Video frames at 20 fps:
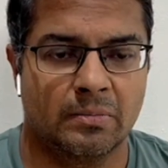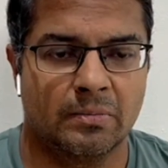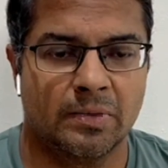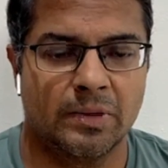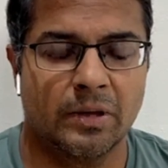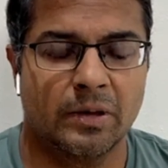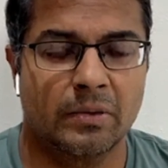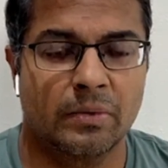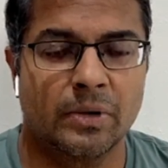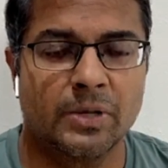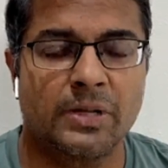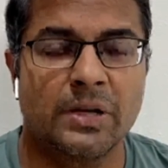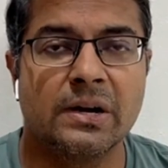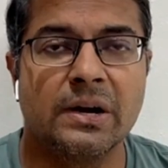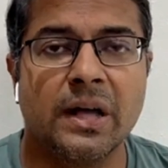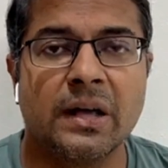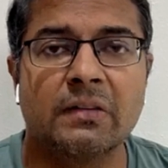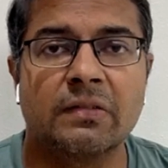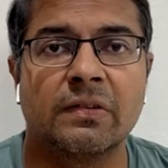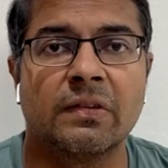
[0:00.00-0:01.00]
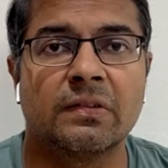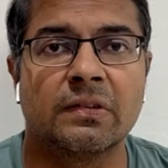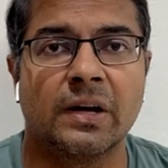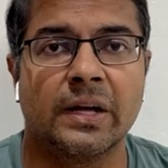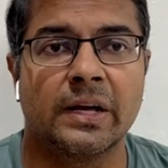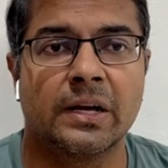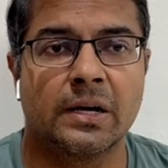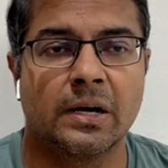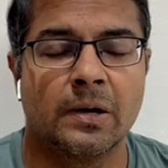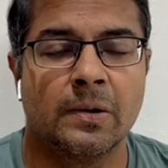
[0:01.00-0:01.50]
the question next is
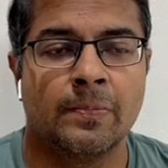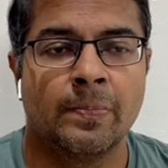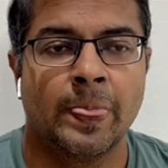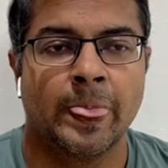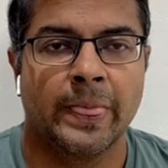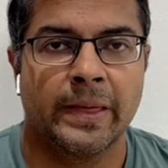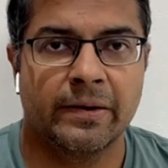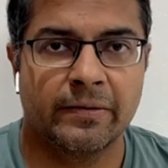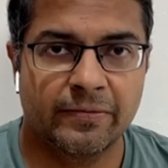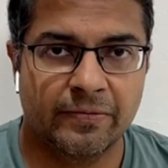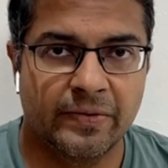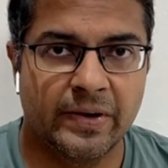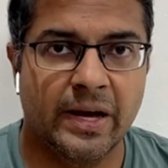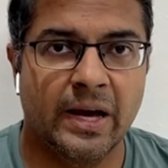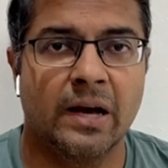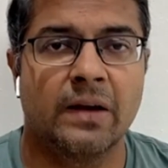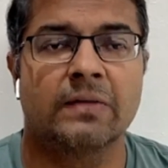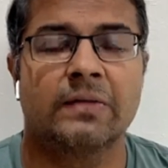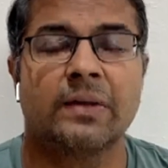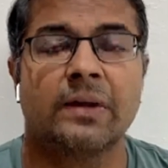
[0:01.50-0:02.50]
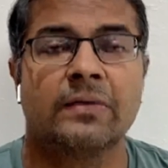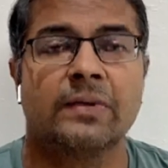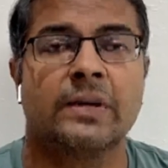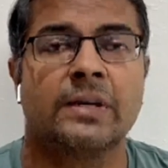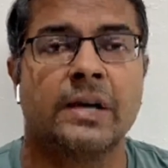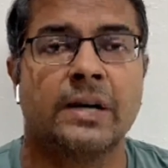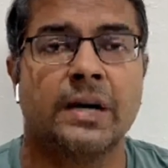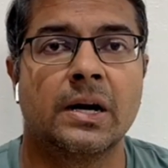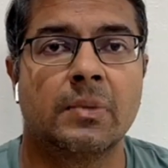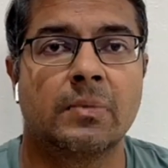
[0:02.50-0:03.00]
like, if we have
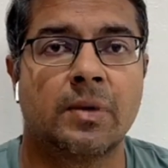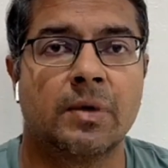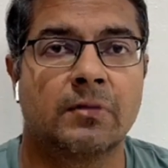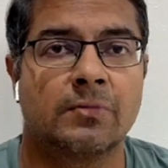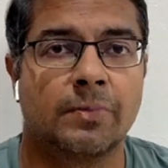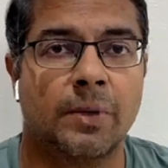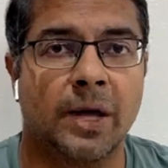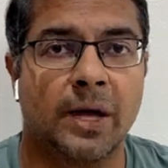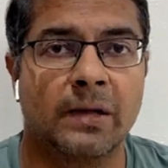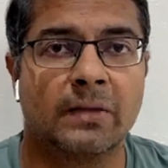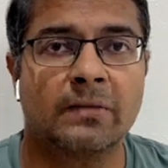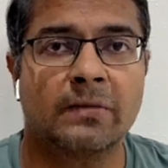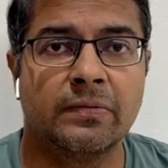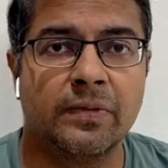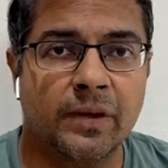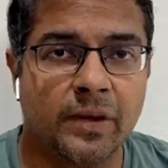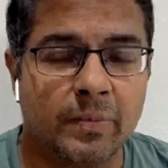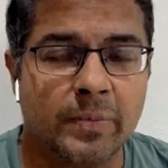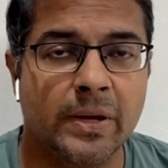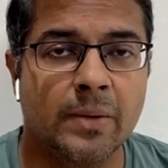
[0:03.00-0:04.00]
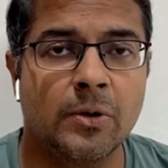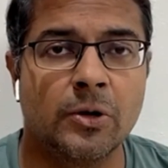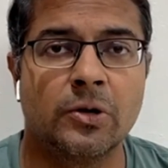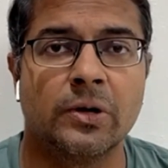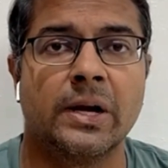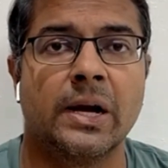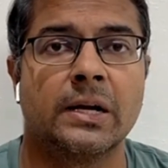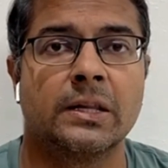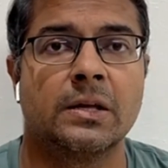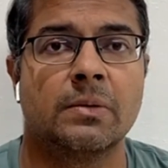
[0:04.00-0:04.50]
sufficient number of plants, we'll be able to
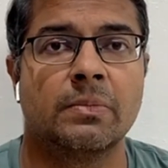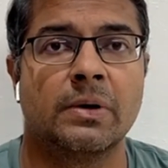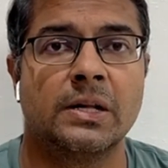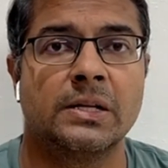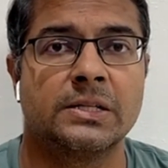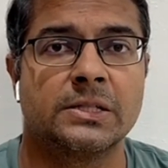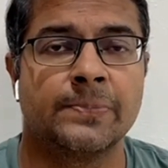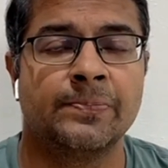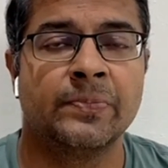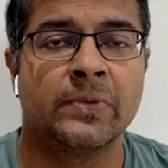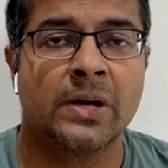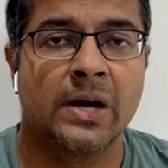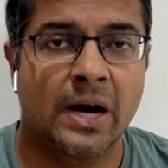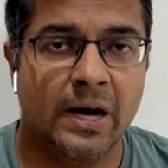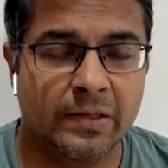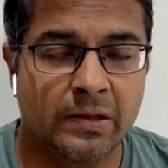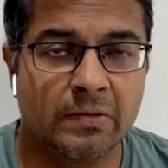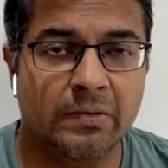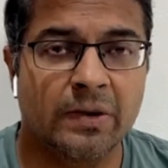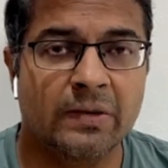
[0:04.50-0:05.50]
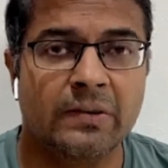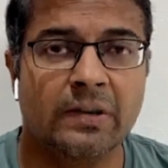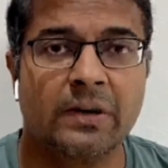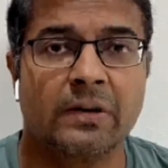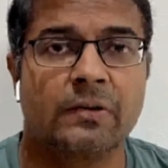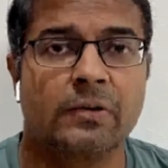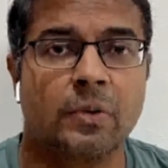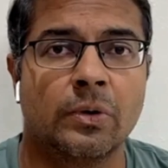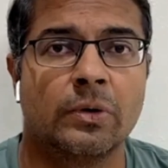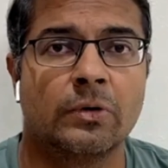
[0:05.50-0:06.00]
get the mulch. Otherwise, it
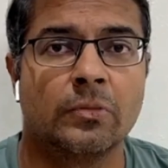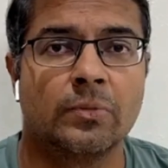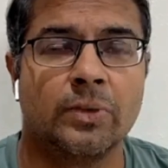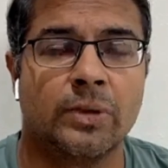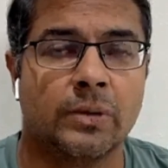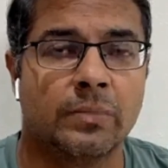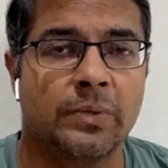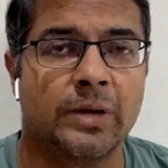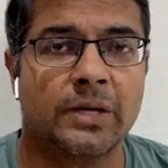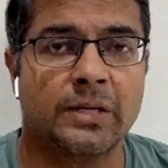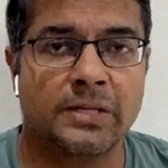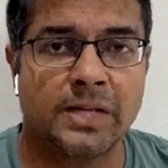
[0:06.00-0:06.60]
is going to be a big